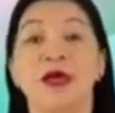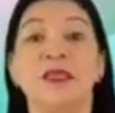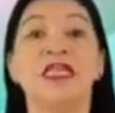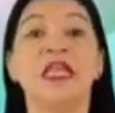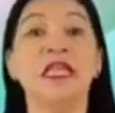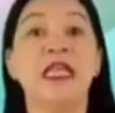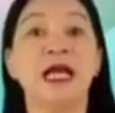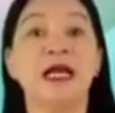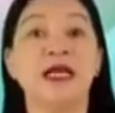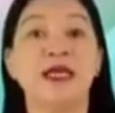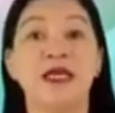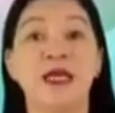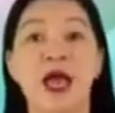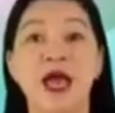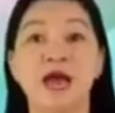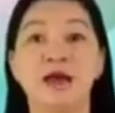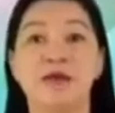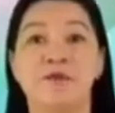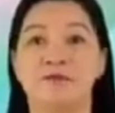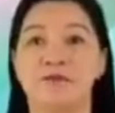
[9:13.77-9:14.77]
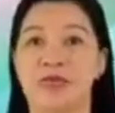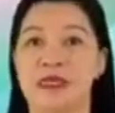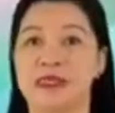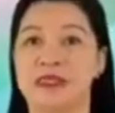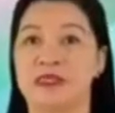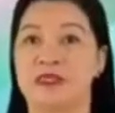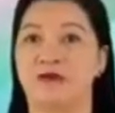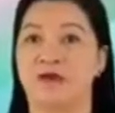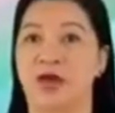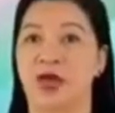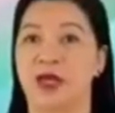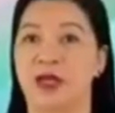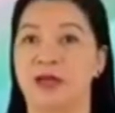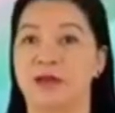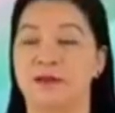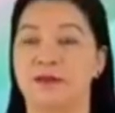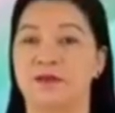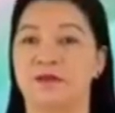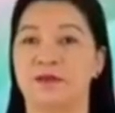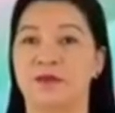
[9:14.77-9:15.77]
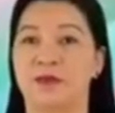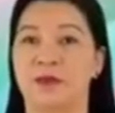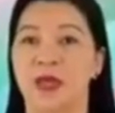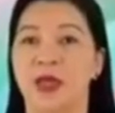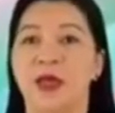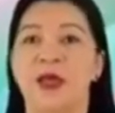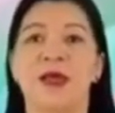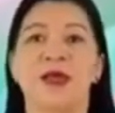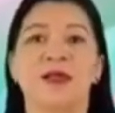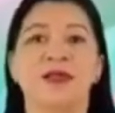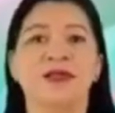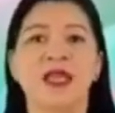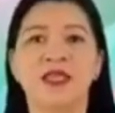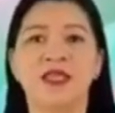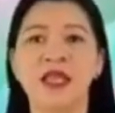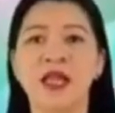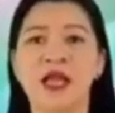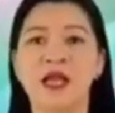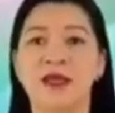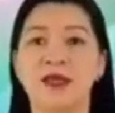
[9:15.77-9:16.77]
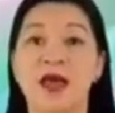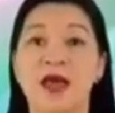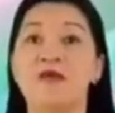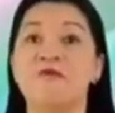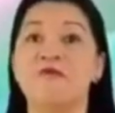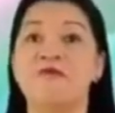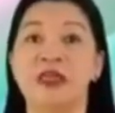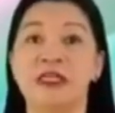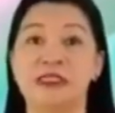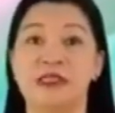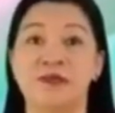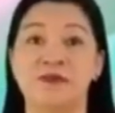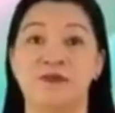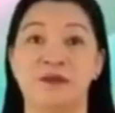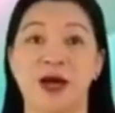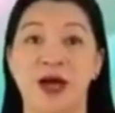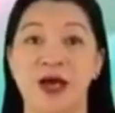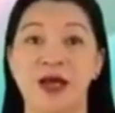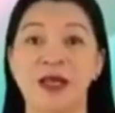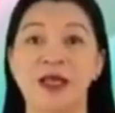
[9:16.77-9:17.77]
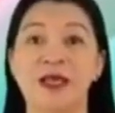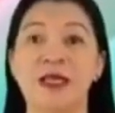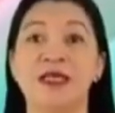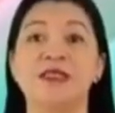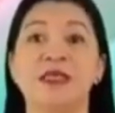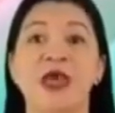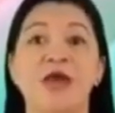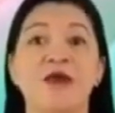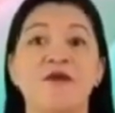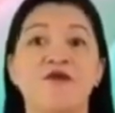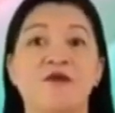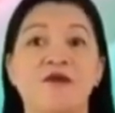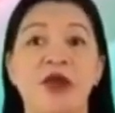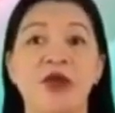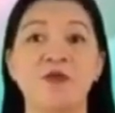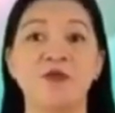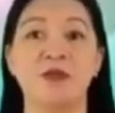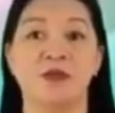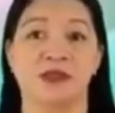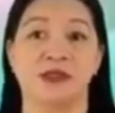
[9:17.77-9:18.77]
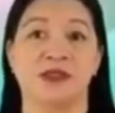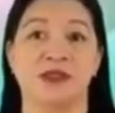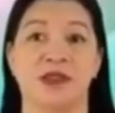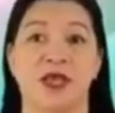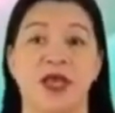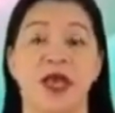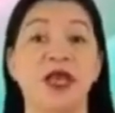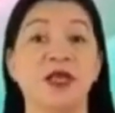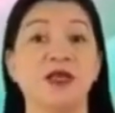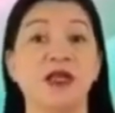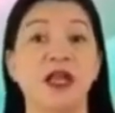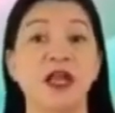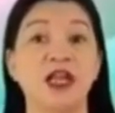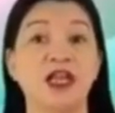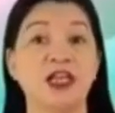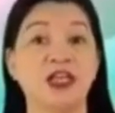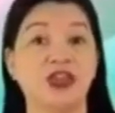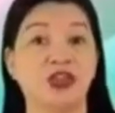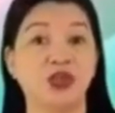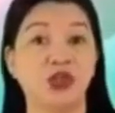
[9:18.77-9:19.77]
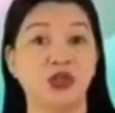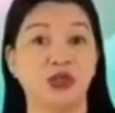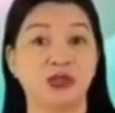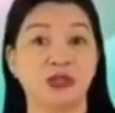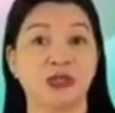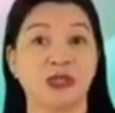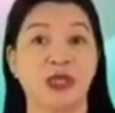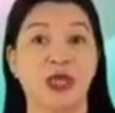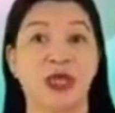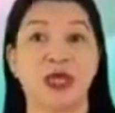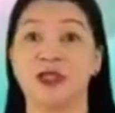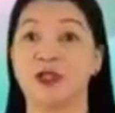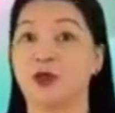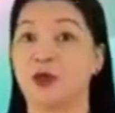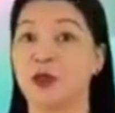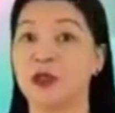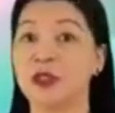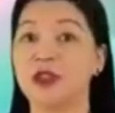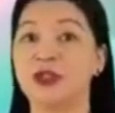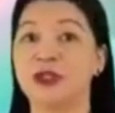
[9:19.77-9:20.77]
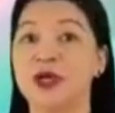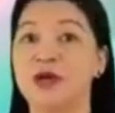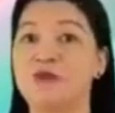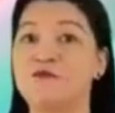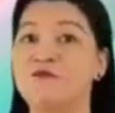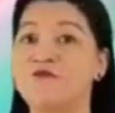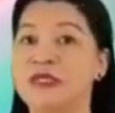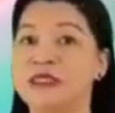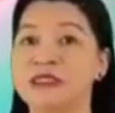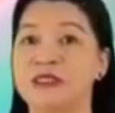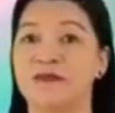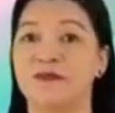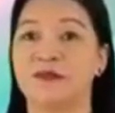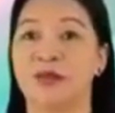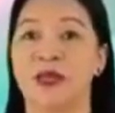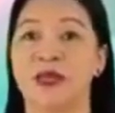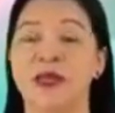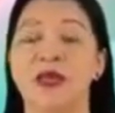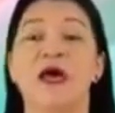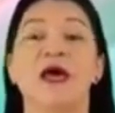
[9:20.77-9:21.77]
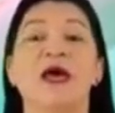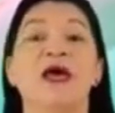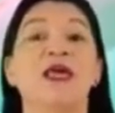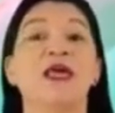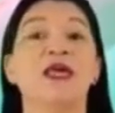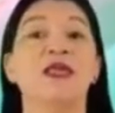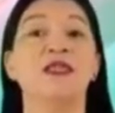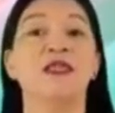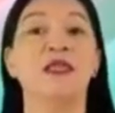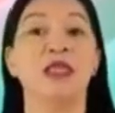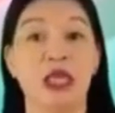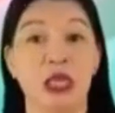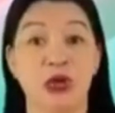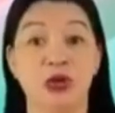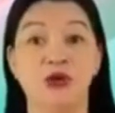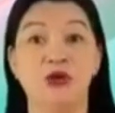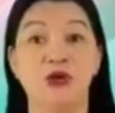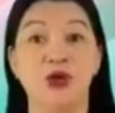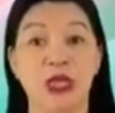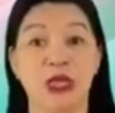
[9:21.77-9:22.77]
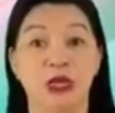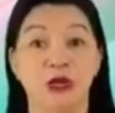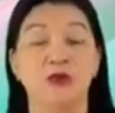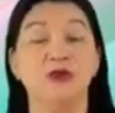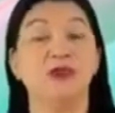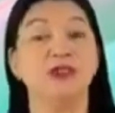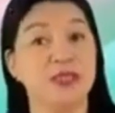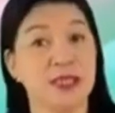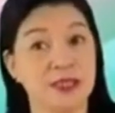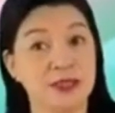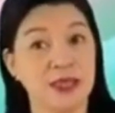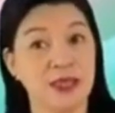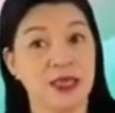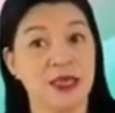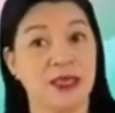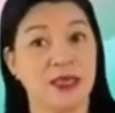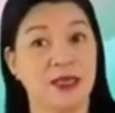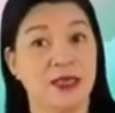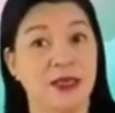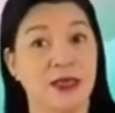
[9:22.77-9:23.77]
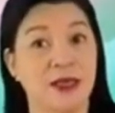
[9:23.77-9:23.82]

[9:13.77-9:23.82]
Dinagyang Festival. The Dinagyang Festival is a famous and religious and cultural festival in Iloilo City,